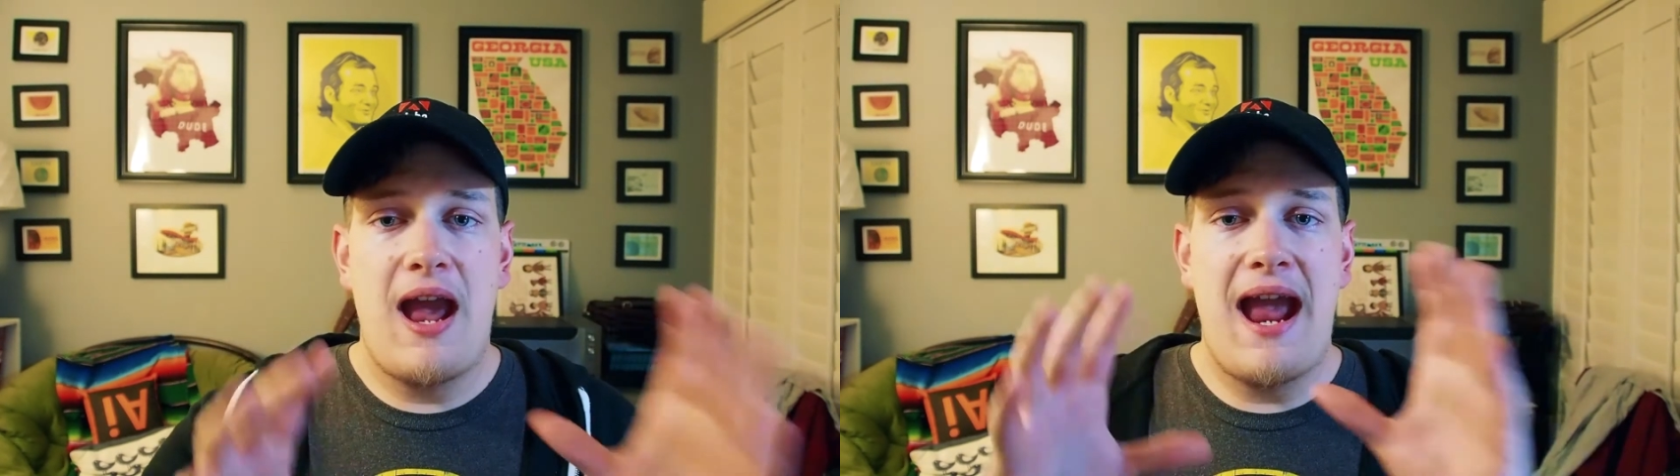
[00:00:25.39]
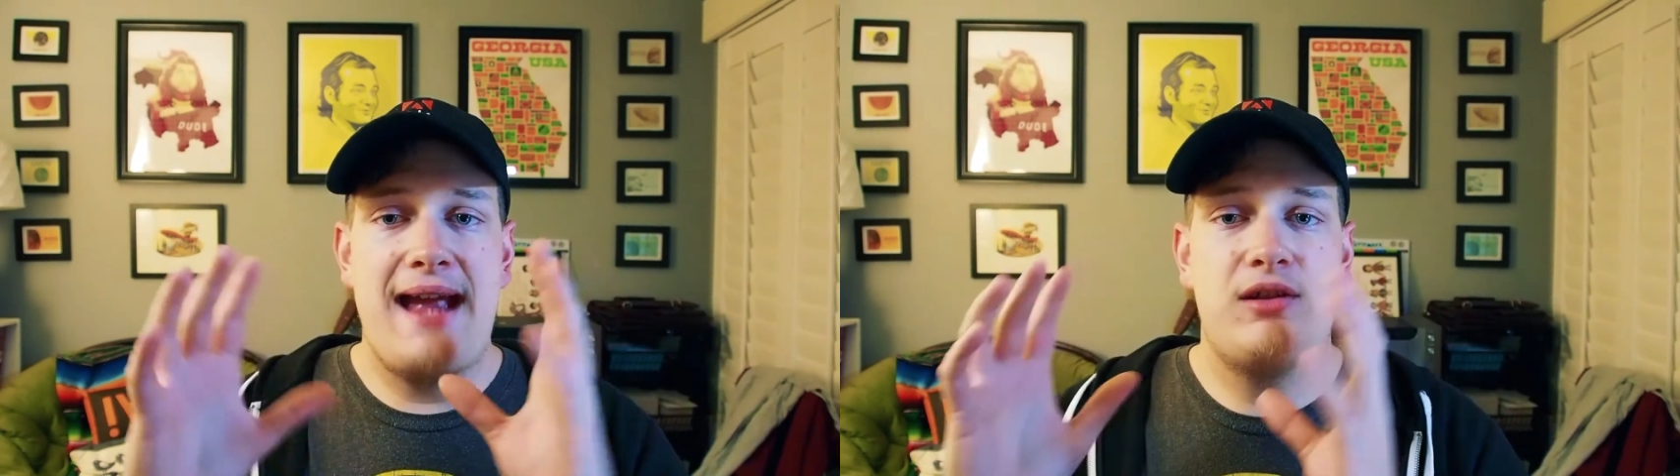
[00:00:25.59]

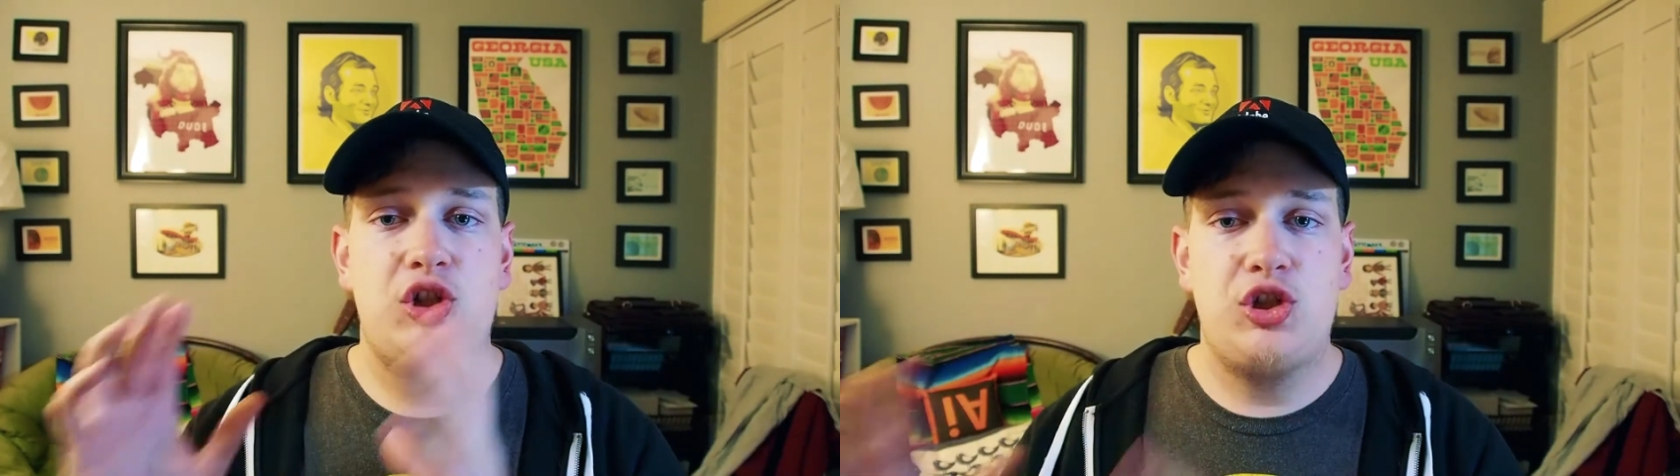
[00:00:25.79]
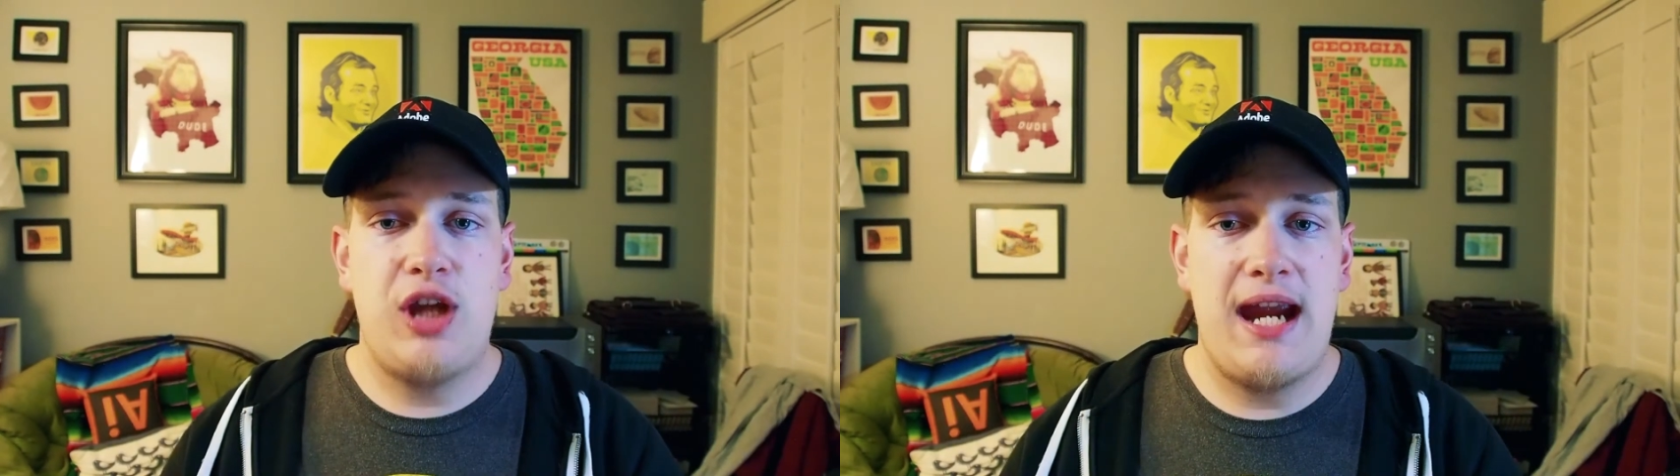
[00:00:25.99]
and
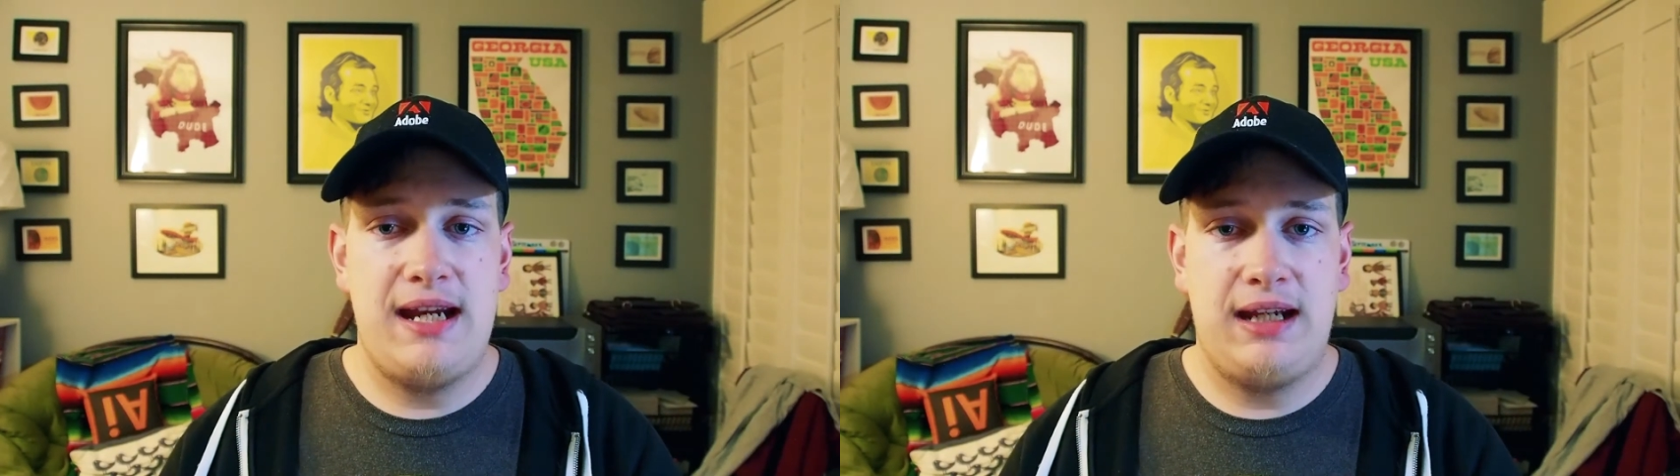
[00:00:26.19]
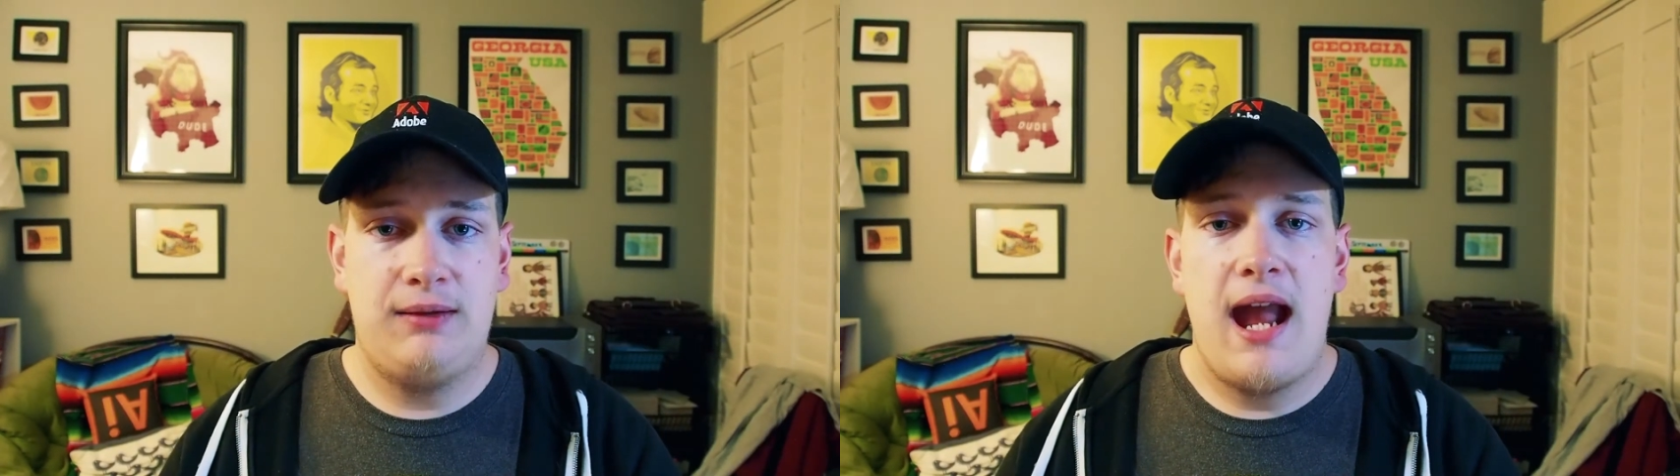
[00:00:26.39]

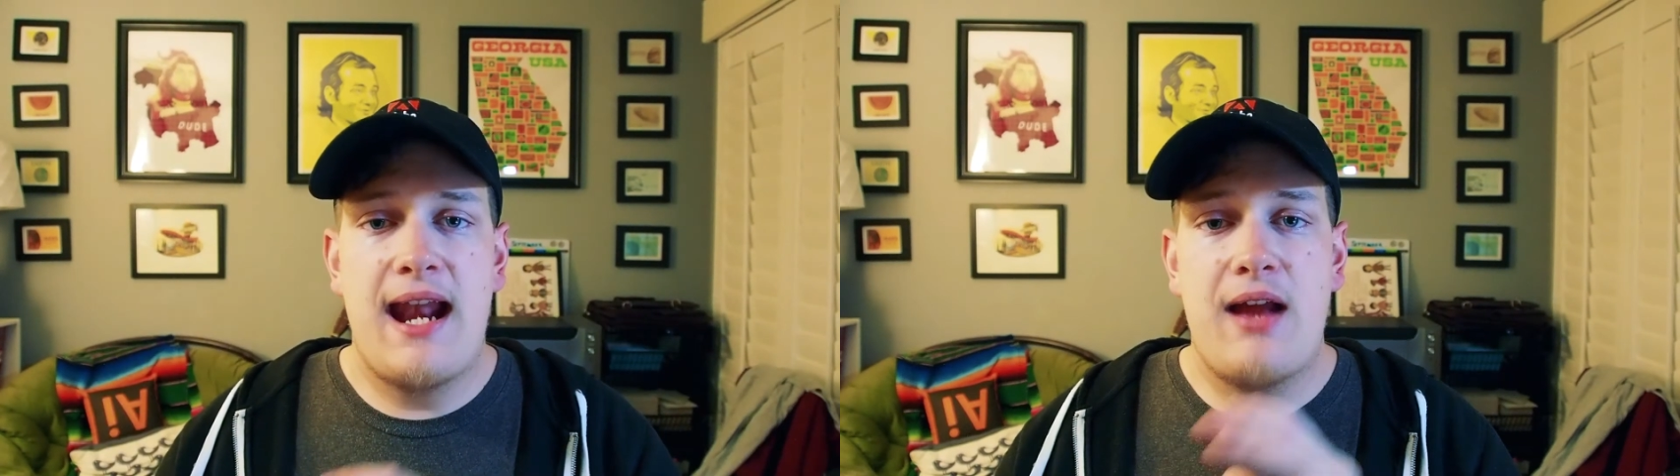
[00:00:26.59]
shading. And I